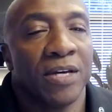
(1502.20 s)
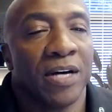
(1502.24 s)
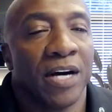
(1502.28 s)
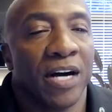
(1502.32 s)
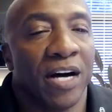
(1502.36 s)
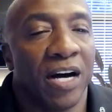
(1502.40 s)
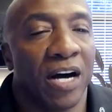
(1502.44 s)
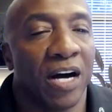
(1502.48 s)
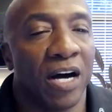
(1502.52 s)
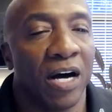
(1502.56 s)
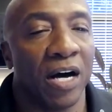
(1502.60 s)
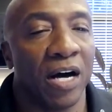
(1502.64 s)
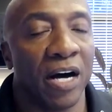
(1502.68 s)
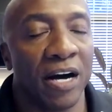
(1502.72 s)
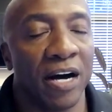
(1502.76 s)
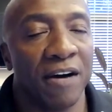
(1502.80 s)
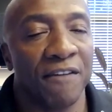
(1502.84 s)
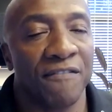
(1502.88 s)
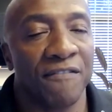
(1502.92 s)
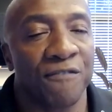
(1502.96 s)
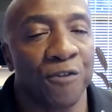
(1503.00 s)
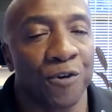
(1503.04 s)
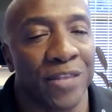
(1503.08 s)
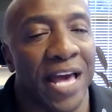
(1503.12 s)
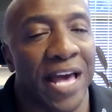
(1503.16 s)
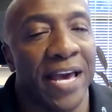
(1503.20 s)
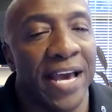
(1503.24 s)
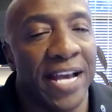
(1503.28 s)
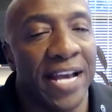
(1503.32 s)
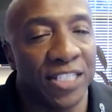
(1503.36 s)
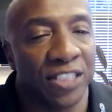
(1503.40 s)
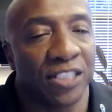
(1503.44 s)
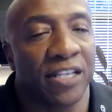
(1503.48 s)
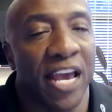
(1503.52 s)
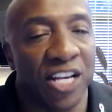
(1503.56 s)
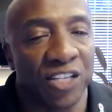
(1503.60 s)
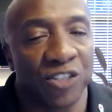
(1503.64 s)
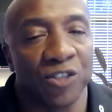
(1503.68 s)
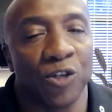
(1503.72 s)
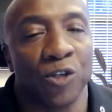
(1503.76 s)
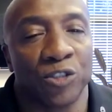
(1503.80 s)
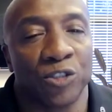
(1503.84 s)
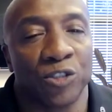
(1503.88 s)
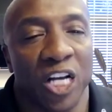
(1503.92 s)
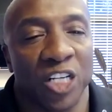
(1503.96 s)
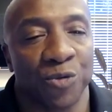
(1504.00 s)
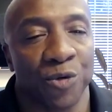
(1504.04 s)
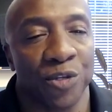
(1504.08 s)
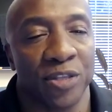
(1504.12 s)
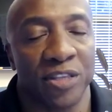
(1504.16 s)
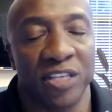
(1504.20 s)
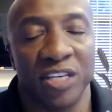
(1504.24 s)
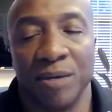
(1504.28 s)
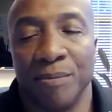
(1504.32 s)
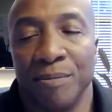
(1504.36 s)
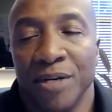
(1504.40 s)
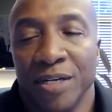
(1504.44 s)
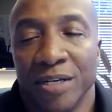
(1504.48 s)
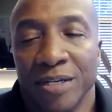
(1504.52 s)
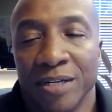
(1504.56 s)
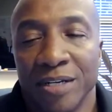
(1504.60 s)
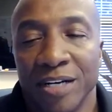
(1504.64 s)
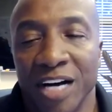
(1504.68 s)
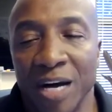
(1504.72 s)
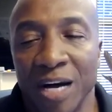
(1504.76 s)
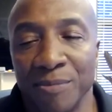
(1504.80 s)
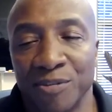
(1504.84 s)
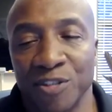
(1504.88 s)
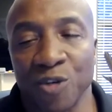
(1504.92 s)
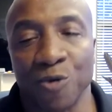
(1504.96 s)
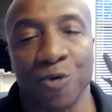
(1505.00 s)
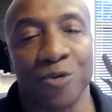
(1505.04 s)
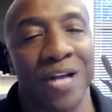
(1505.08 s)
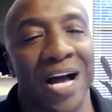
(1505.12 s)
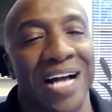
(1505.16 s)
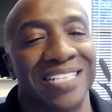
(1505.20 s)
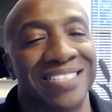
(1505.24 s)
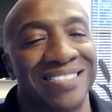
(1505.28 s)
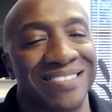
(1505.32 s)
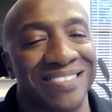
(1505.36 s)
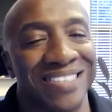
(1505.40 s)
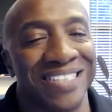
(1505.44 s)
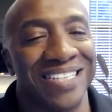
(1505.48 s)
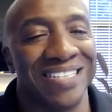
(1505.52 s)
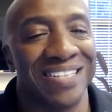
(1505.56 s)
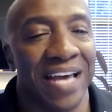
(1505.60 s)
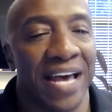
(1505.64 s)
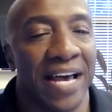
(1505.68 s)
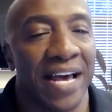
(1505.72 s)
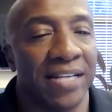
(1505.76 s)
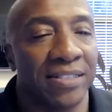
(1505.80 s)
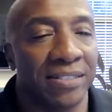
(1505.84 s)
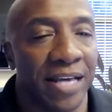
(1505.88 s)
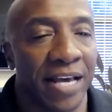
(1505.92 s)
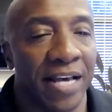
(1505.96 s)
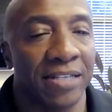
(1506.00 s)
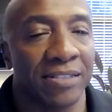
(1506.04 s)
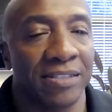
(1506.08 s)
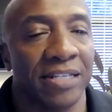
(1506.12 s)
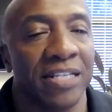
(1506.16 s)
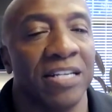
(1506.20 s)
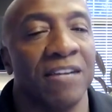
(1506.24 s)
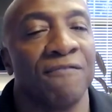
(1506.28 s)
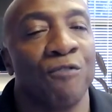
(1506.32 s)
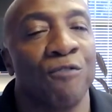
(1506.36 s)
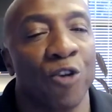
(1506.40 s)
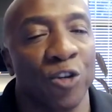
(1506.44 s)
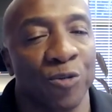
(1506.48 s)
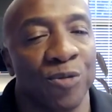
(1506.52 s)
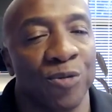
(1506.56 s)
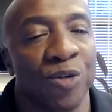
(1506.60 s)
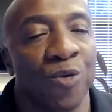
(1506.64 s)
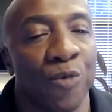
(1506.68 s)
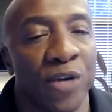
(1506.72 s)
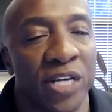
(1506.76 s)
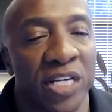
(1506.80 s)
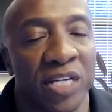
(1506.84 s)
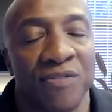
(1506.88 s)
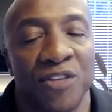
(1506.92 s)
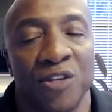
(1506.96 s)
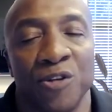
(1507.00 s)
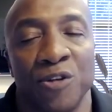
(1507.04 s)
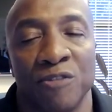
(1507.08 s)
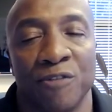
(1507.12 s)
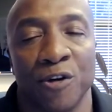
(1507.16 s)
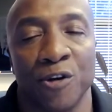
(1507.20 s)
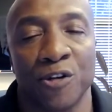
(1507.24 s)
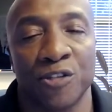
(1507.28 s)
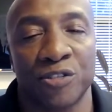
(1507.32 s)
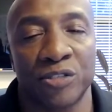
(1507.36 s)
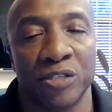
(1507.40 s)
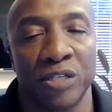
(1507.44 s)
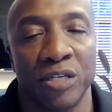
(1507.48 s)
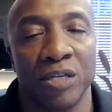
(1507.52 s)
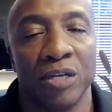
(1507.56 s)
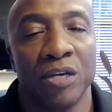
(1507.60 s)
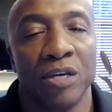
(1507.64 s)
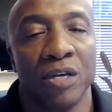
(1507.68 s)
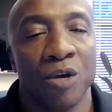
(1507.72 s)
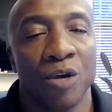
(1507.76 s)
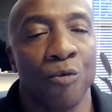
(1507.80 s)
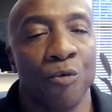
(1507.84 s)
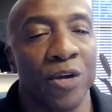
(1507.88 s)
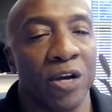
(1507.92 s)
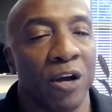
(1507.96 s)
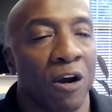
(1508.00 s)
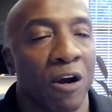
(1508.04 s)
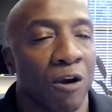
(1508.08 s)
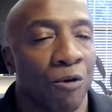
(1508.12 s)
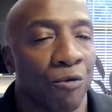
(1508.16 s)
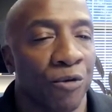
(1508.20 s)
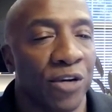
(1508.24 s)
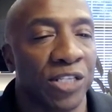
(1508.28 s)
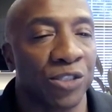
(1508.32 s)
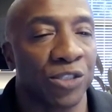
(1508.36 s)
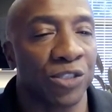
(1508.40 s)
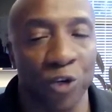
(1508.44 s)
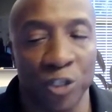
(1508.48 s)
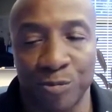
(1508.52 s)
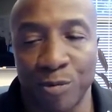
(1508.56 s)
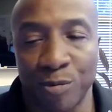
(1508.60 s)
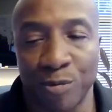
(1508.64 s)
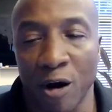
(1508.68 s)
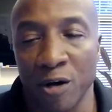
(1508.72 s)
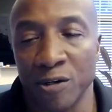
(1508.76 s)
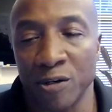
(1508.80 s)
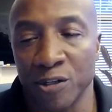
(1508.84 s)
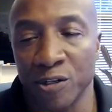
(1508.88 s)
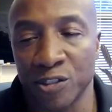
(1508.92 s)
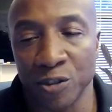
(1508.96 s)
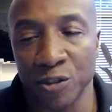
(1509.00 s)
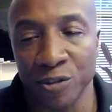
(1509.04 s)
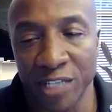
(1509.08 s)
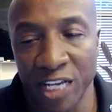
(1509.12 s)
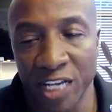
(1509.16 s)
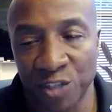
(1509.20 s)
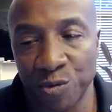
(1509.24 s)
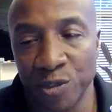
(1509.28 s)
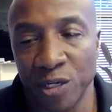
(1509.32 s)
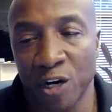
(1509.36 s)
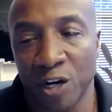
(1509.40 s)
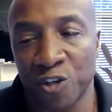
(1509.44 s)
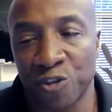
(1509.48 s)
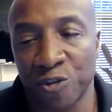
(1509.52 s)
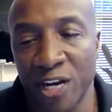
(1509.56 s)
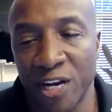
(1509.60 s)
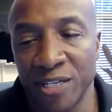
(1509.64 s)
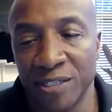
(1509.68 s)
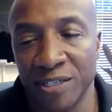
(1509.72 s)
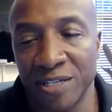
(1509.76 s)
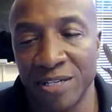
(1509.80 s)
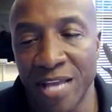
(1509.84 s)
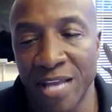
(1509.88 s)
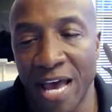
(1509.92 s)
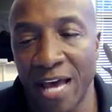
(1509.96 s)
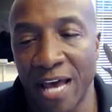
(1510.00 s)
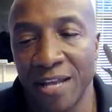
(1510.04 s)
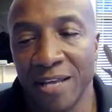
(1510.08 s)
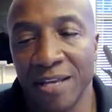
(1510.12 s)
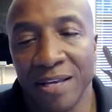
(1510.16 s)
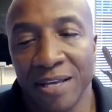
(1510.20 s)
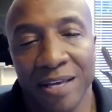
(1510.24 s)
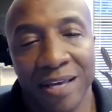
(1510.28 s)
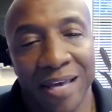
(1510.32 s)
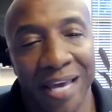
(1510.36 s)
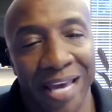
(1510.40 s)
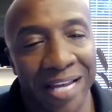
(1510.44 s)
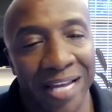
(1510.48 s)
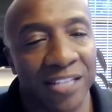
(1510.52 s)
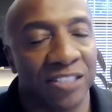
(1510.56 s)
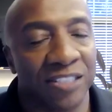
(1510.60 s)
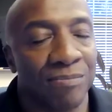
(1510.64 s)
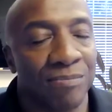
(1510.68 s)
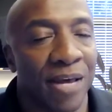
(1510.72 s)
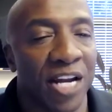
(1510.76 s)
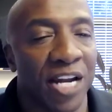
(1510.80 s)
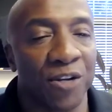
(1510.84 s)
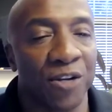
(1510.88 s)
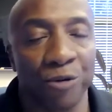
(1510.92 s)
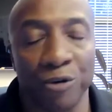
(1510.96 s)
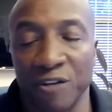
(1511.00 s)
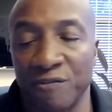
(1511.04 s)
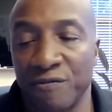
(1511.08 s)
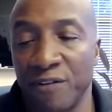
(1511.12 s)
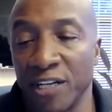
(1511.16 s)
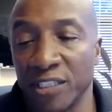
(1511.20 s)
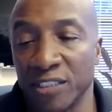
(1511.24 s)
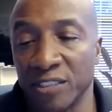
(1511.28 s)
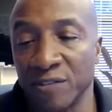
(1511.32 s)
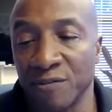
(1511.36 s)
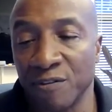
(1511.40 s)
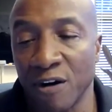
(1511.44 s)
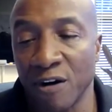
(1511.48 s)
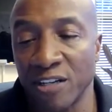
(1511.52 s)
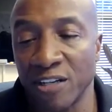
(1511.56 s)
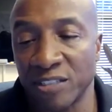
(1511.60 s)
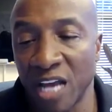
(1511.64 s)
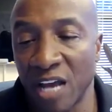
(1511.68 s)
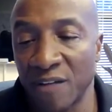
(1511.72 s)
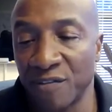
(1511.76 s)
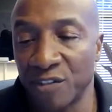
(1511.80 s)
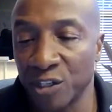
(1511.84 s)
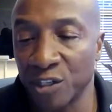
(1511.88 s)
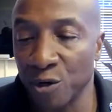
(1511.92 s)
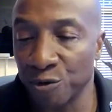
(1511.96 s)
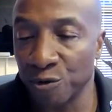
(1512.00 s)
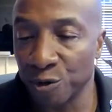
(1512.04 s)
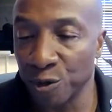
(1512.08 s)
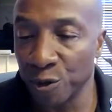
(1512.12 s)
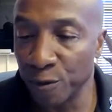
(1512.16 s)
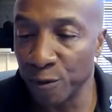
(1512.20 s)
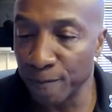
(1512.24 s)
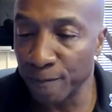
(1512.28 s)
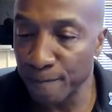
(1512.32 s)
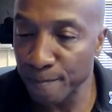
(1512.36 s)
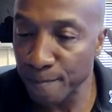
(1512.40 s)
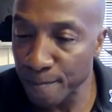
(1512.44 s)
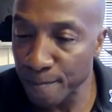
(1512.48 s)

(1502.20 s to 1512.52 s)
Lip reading: for that educational touch with them. So we're not seen as an enforcement wing of the university. We are a resource partner. So yes, we are trained in that, and it's a mandatory function for our staff to go through.